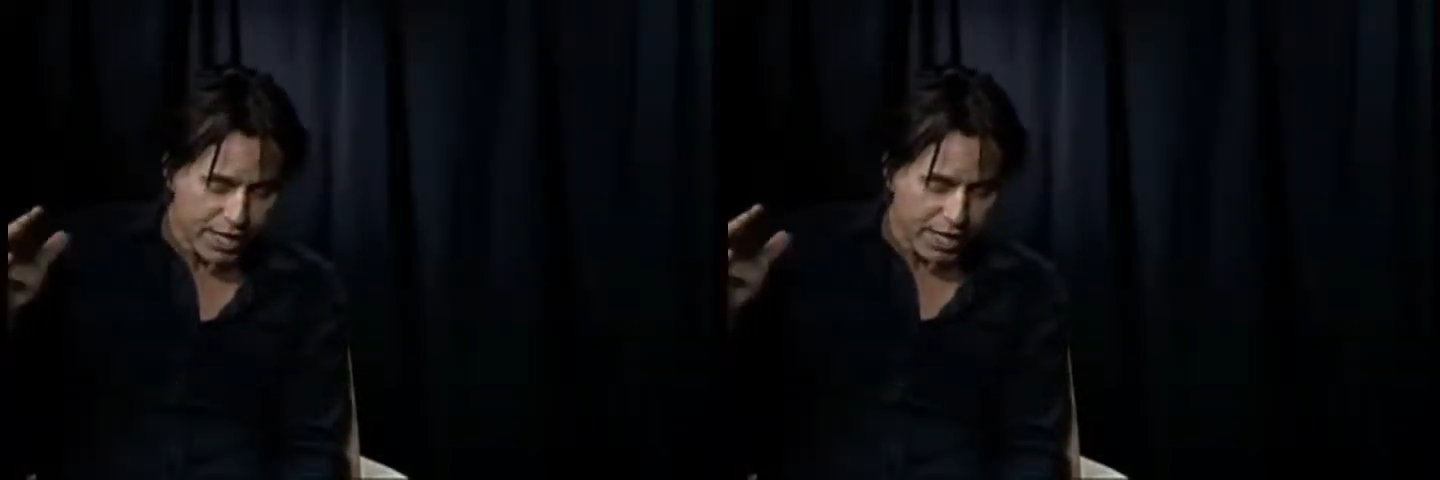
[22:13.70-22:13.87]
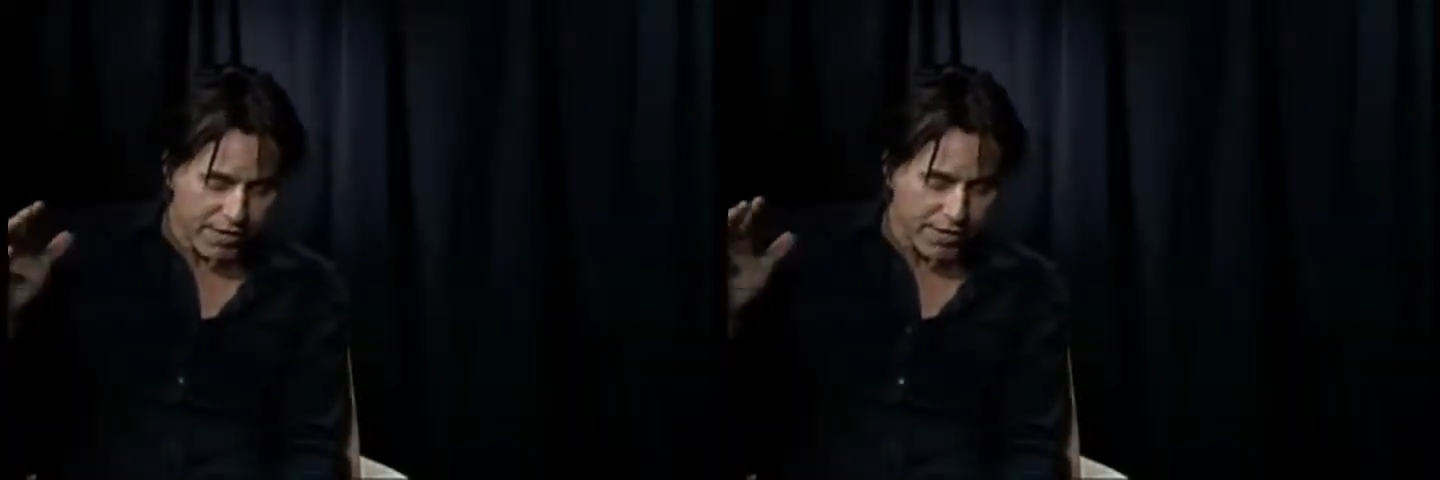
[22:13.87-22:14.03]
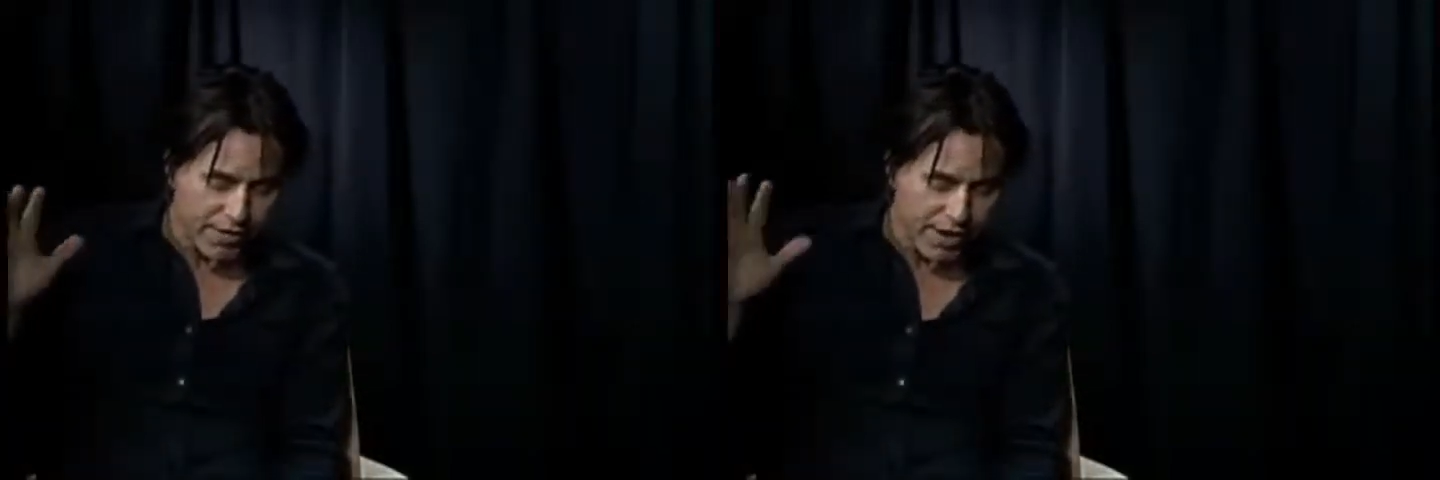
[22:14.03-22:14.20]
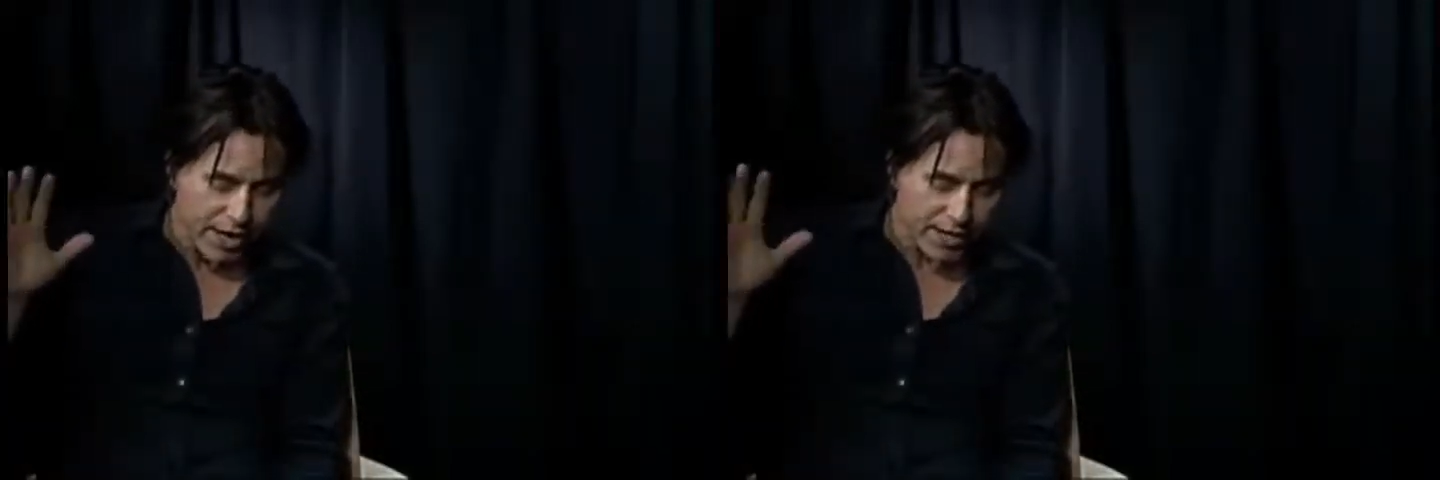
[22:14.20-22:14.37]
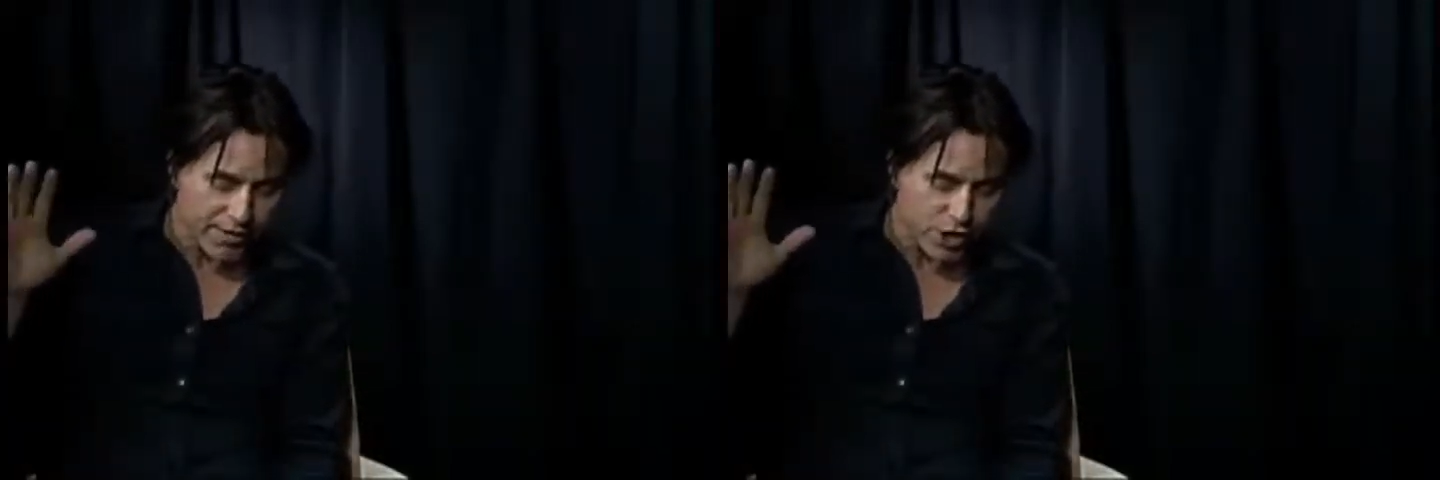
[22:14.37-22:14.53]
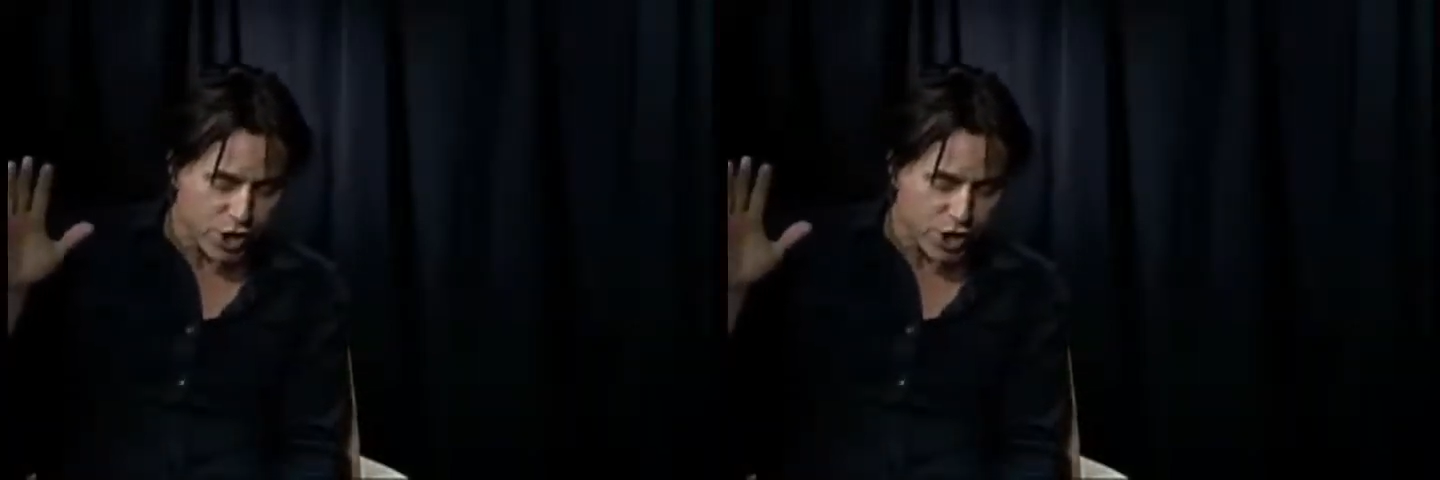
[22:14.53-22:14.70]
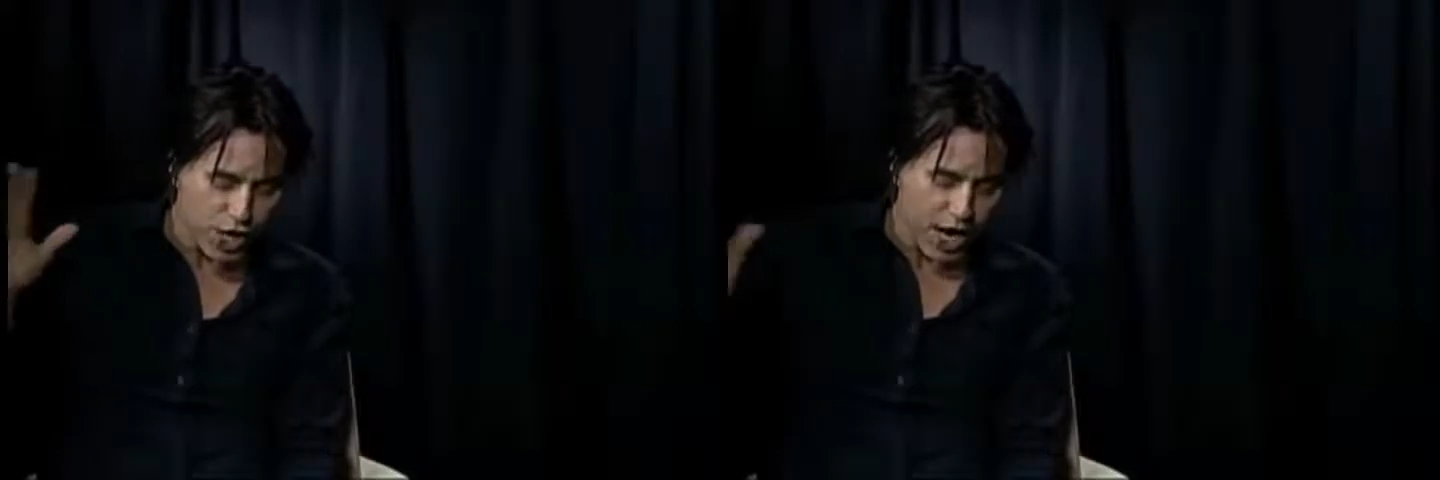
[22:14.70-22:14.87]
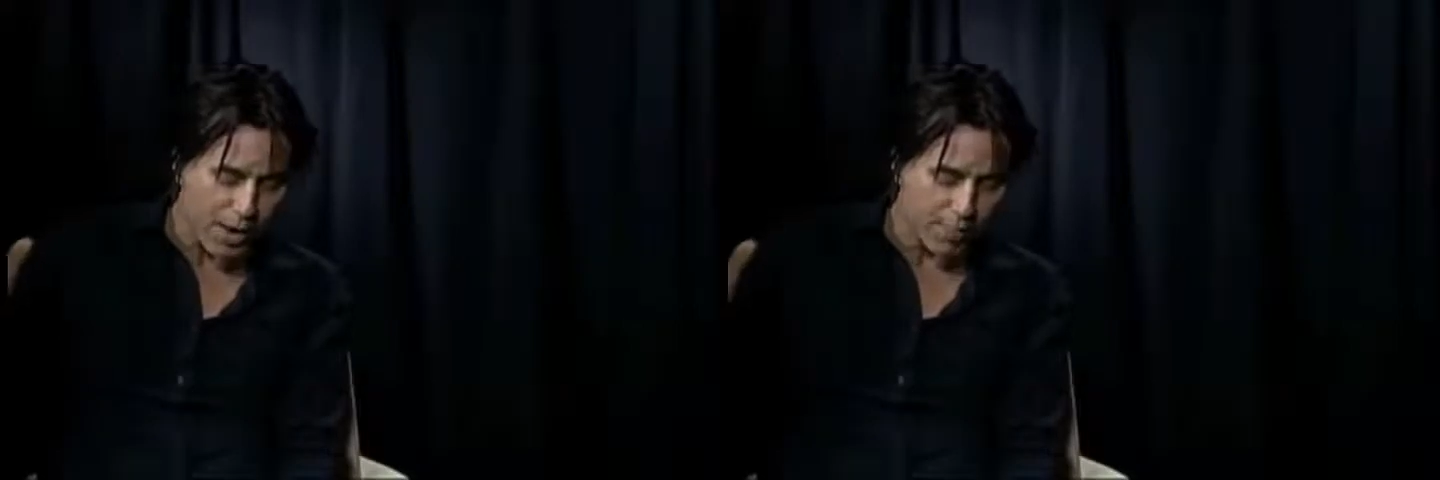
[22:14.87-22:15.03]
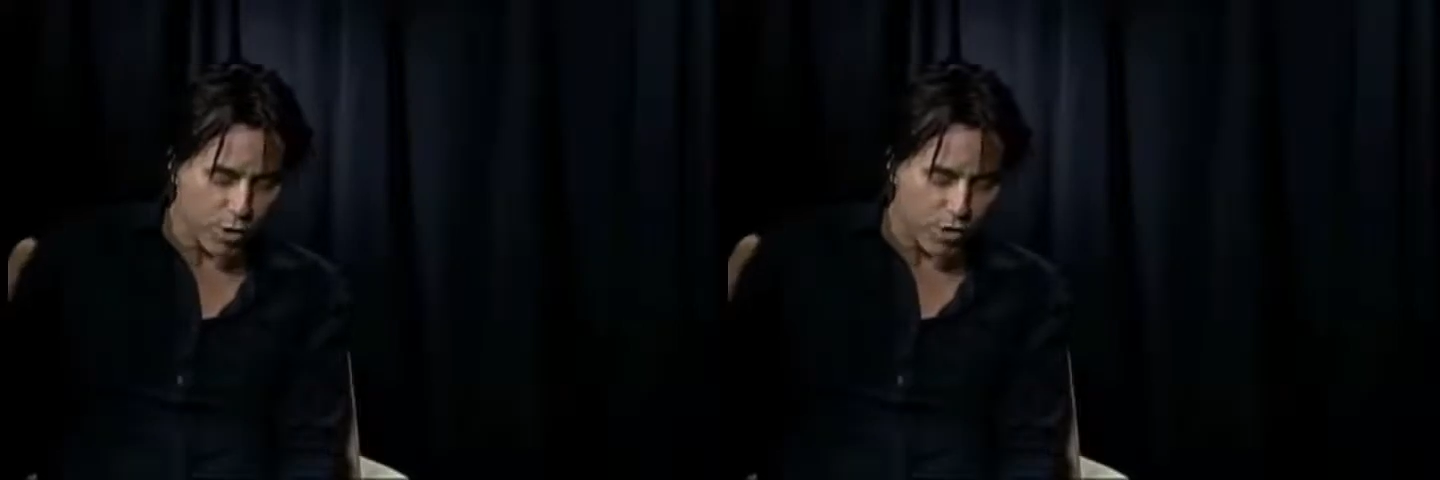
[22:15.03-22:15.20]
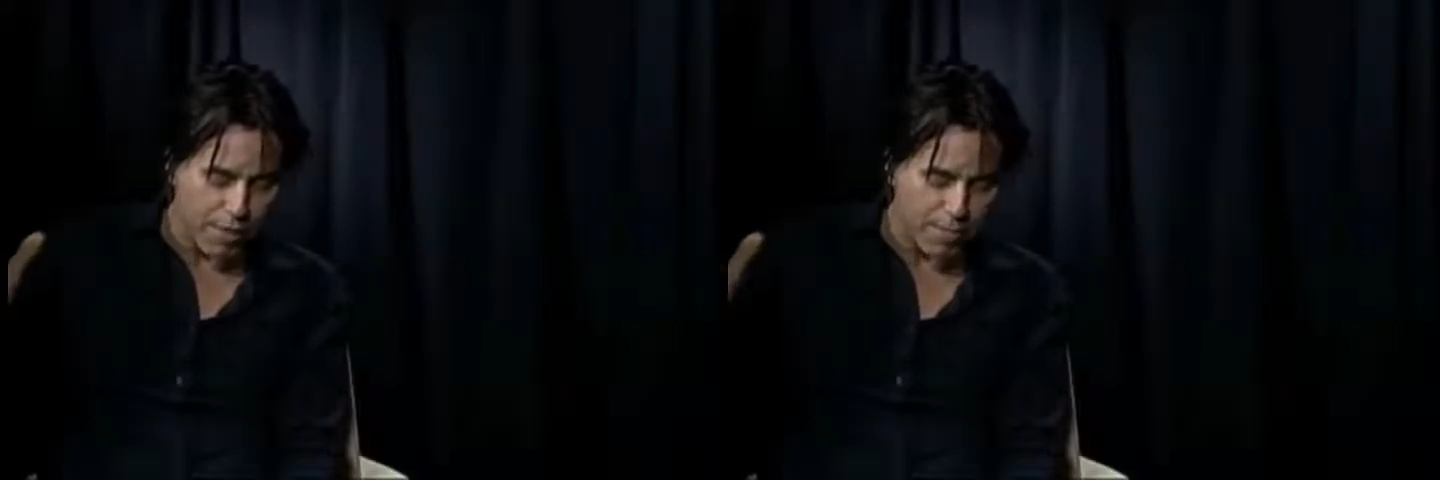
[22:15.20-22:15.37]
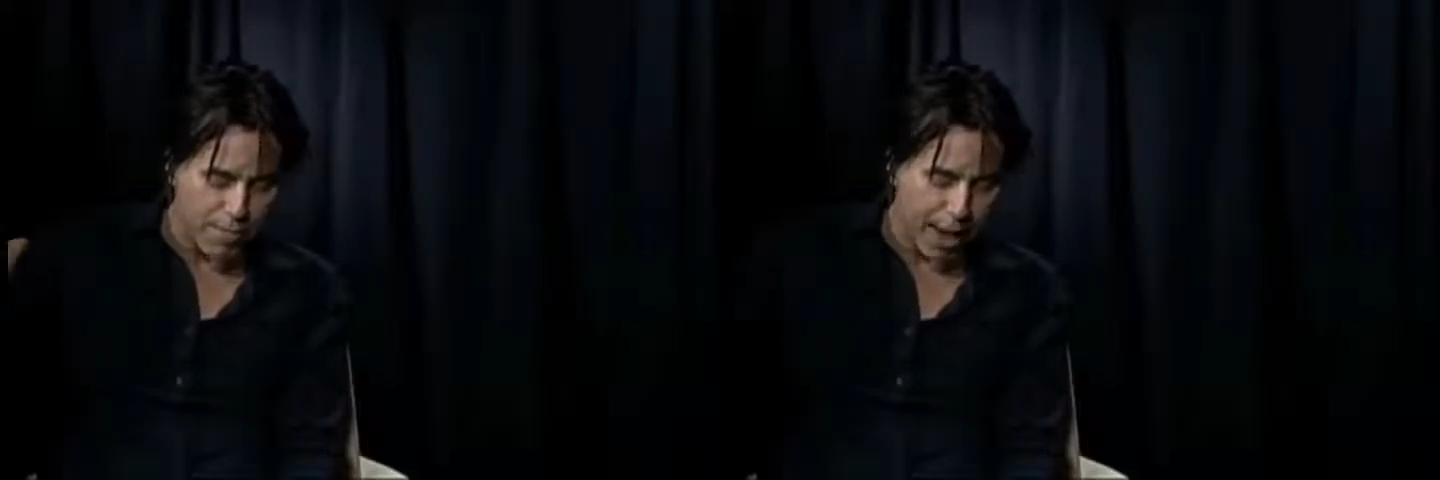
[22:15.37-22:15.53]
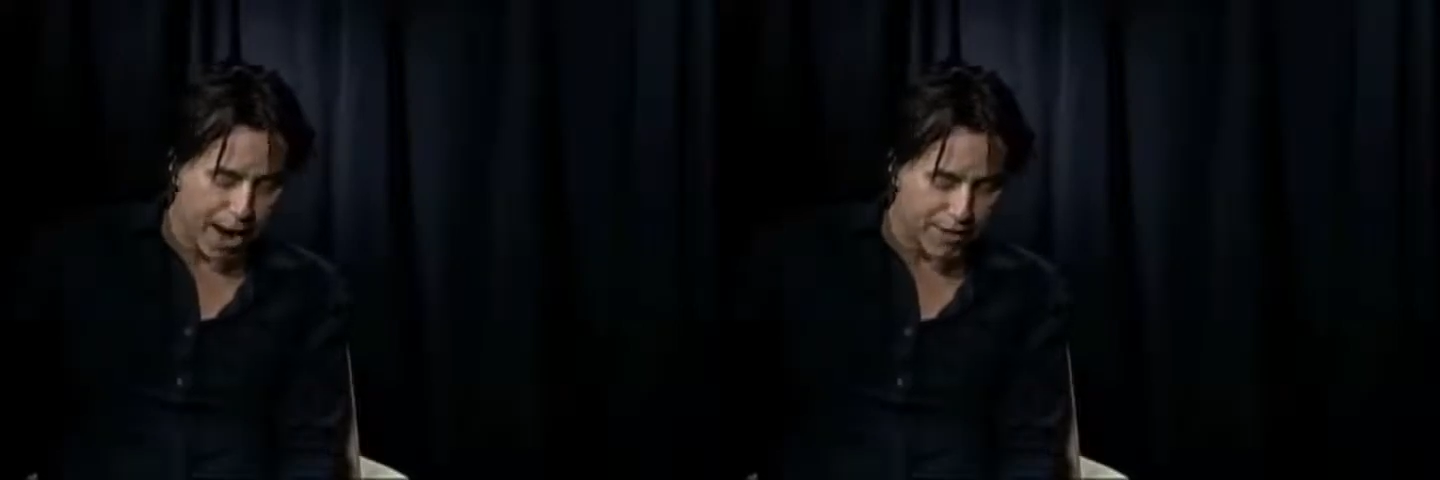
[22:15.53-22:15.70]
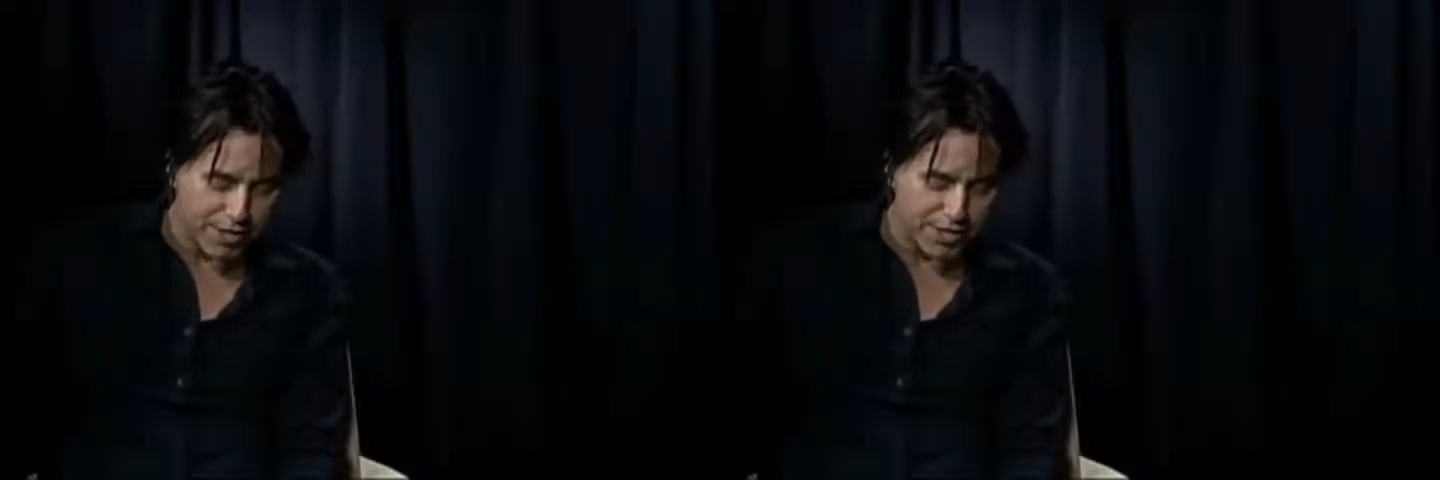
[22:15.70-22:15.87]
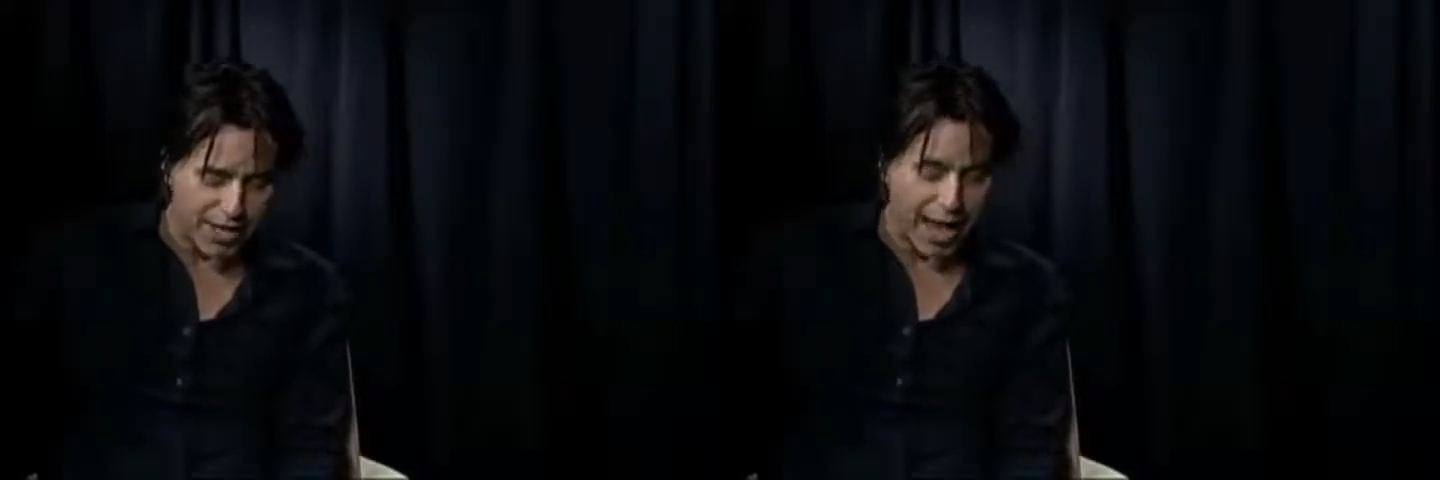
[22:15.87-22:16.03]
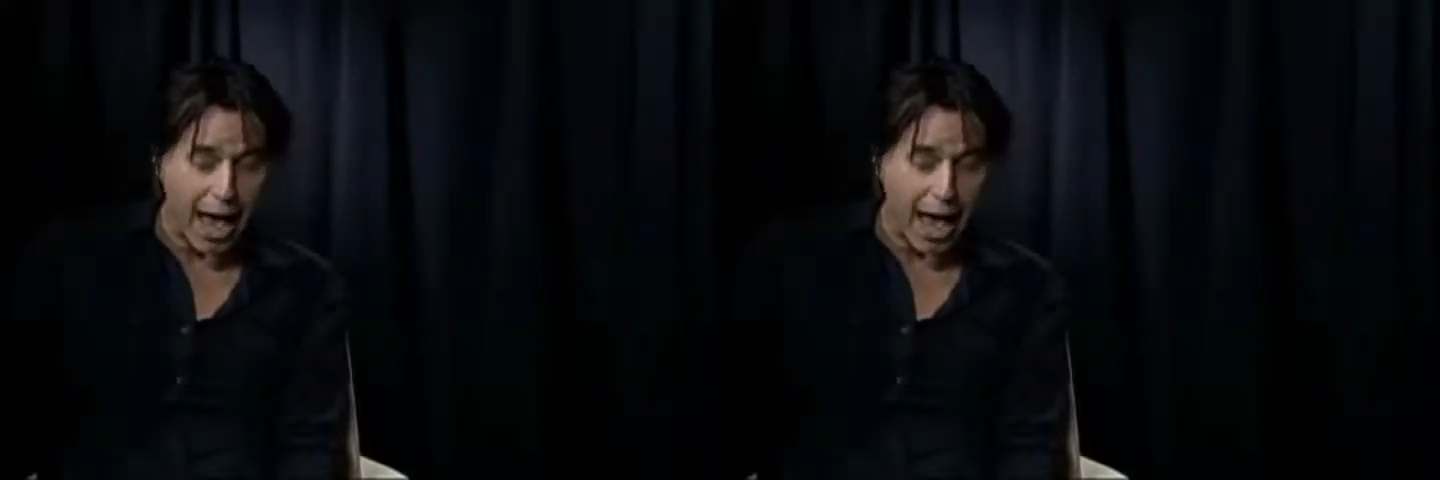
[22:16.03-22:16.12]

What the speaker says: they're not even ashamed or embarrassed to